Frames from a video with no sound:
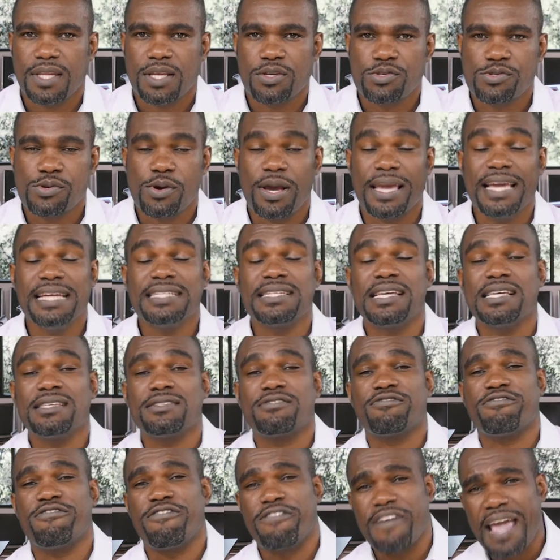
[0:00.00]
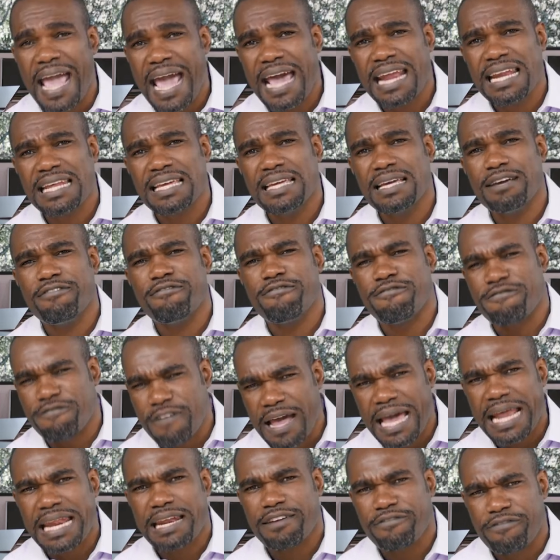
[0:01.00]
So it is very,
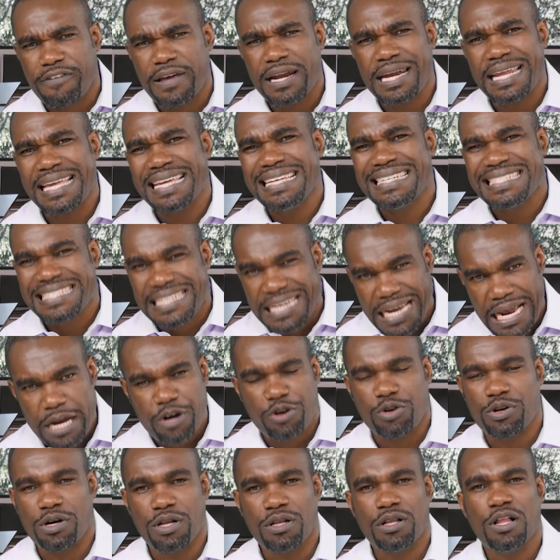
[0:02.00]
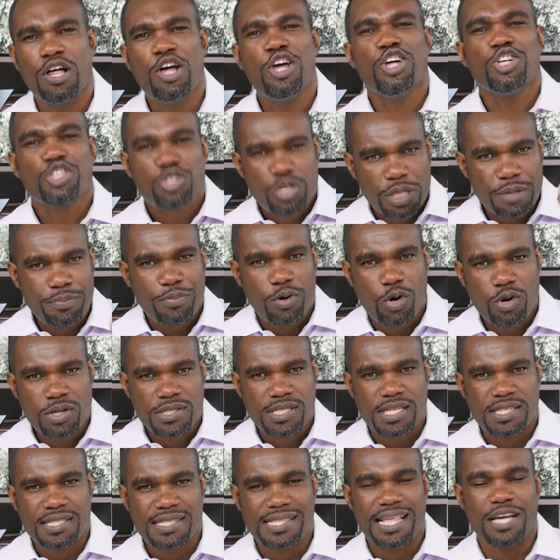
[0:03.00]
very, very integral to the
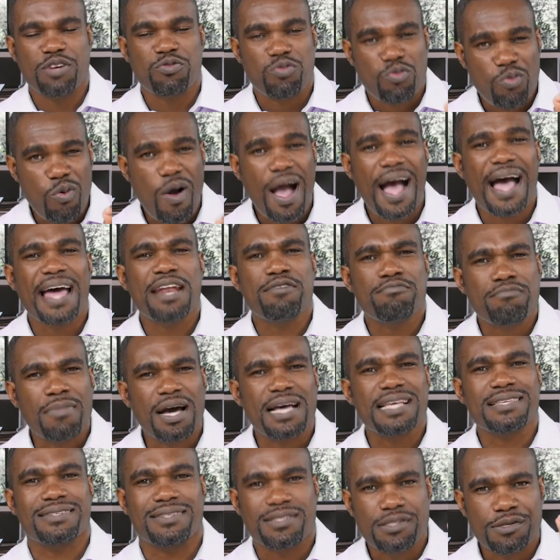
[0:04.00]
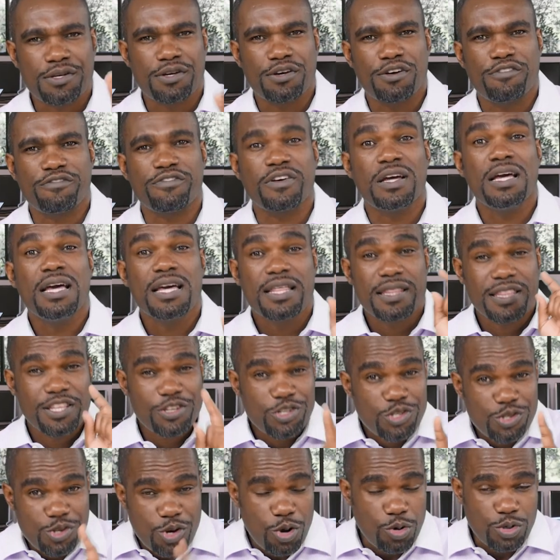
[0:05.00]
process that one must serve
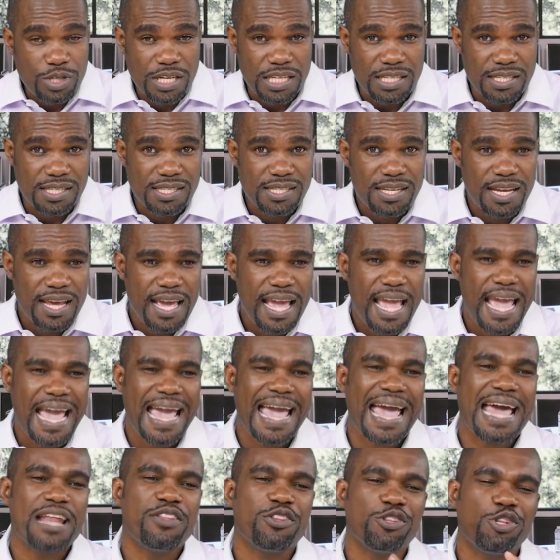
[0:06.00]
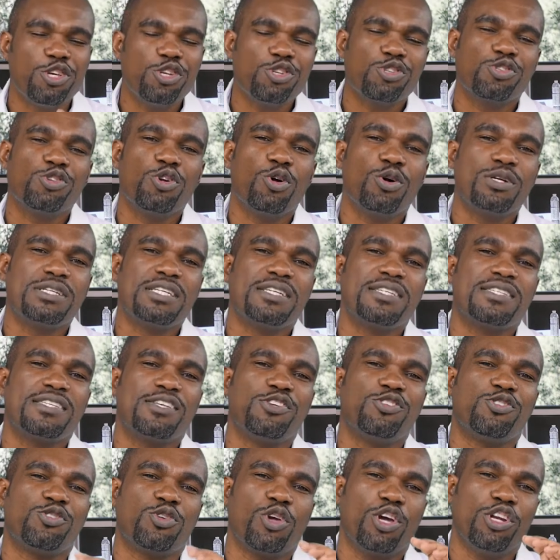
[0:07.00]
this notice. And this notice
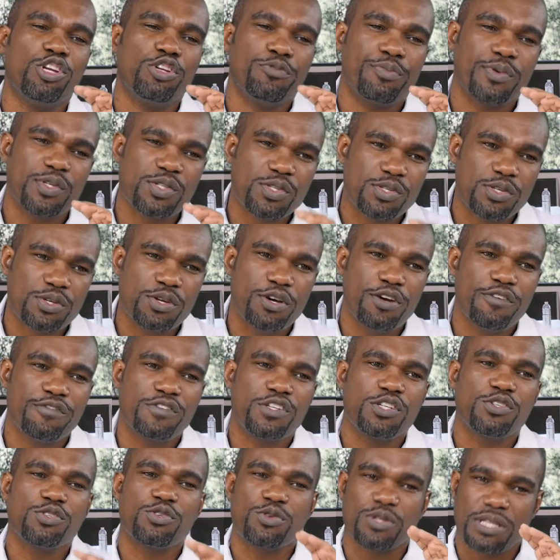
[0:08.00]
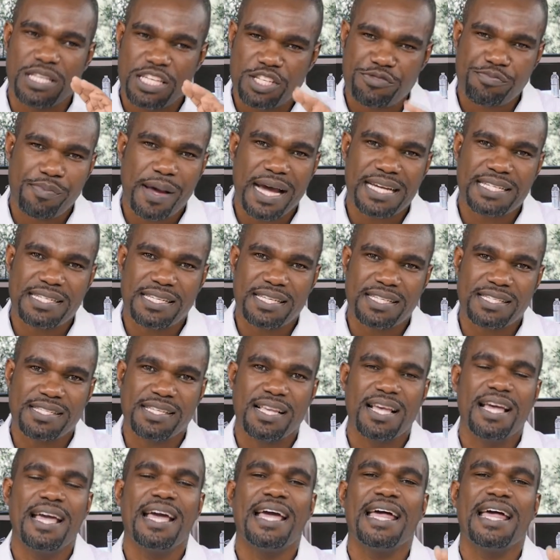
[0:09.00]
is going to be served to these parties.